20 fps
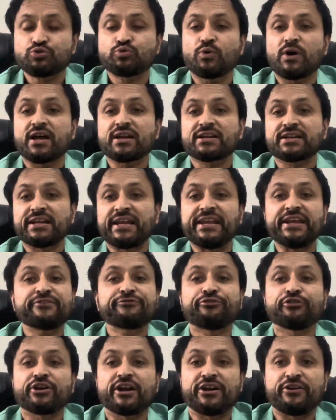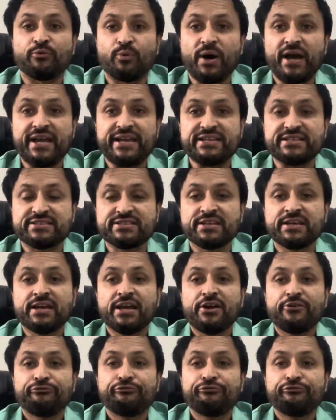to our clinic for advice,